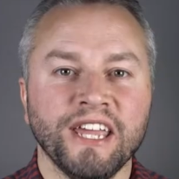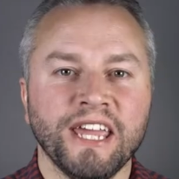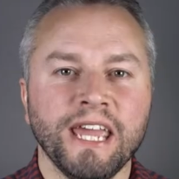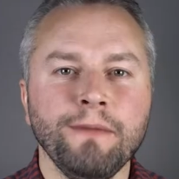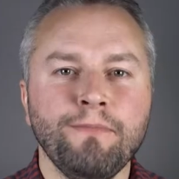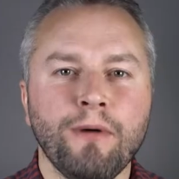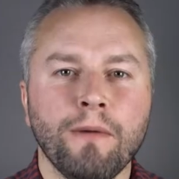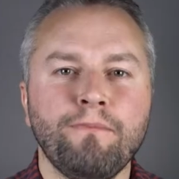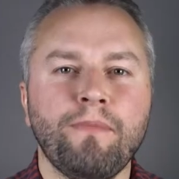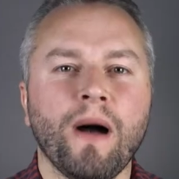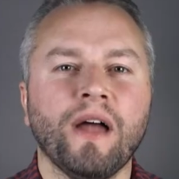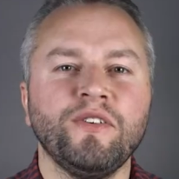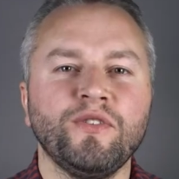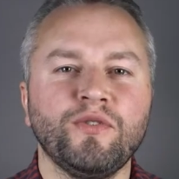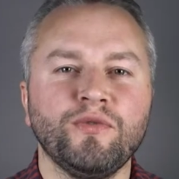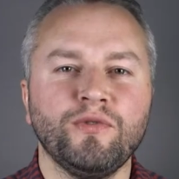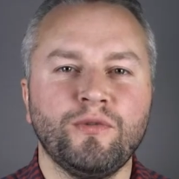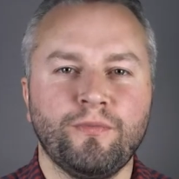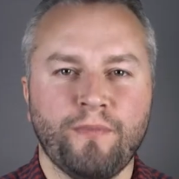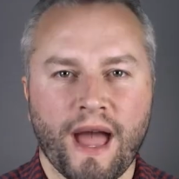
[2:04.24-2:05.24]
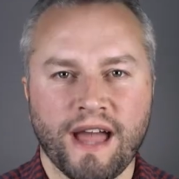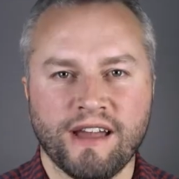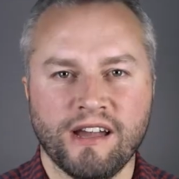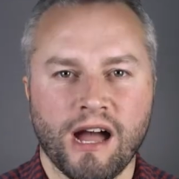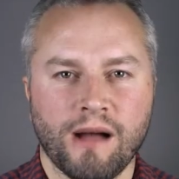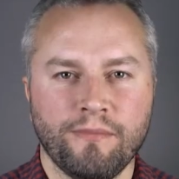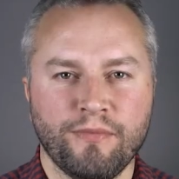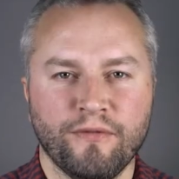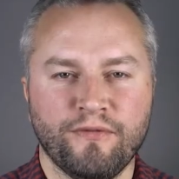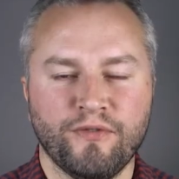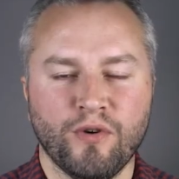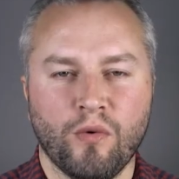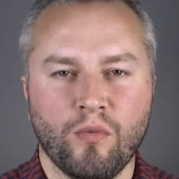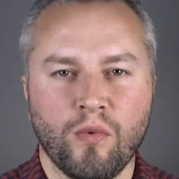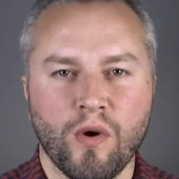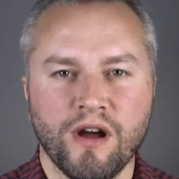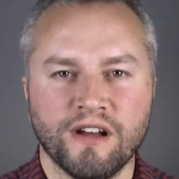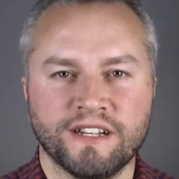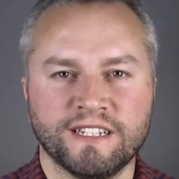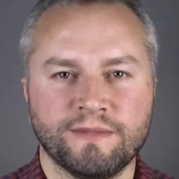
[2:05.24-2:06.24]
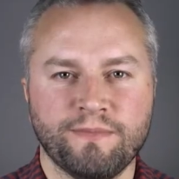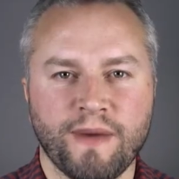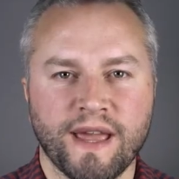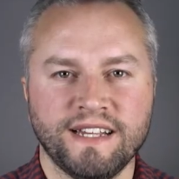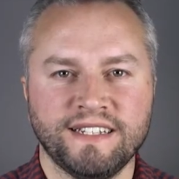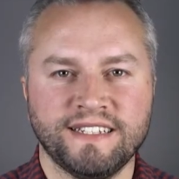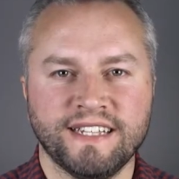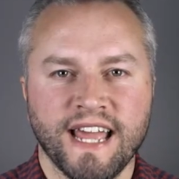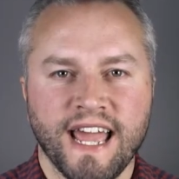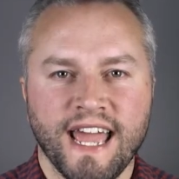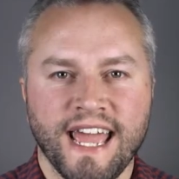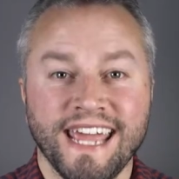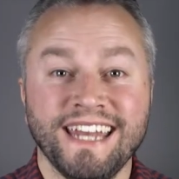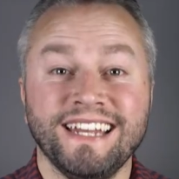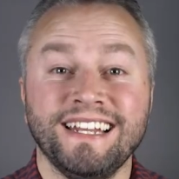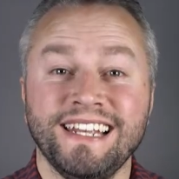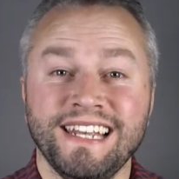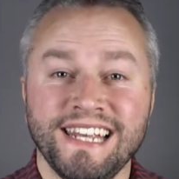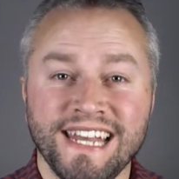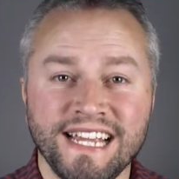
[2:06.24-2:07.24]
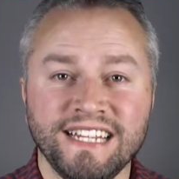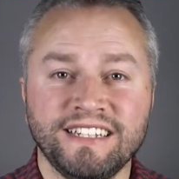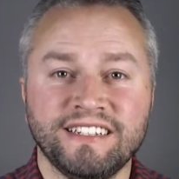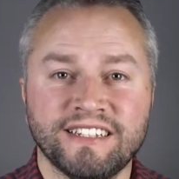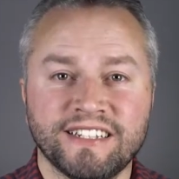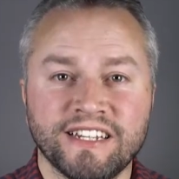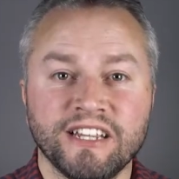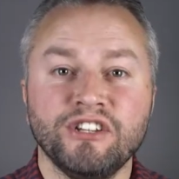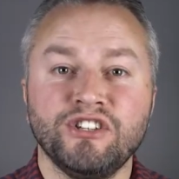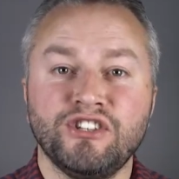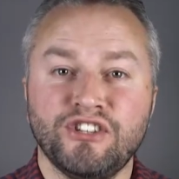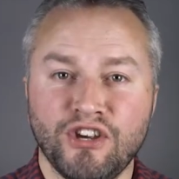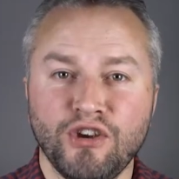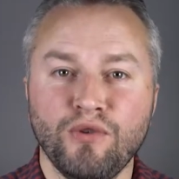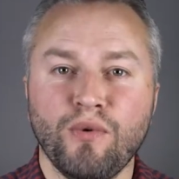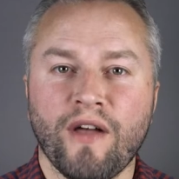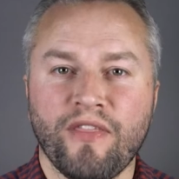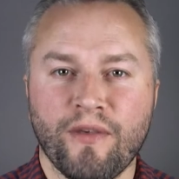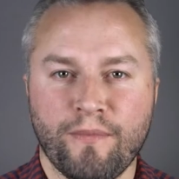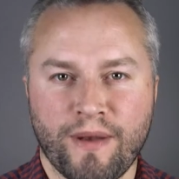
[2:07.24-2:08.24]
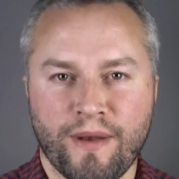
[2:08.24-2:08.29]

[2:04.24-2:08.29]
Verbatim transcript: keep a bundled backup of your workspace in at least two other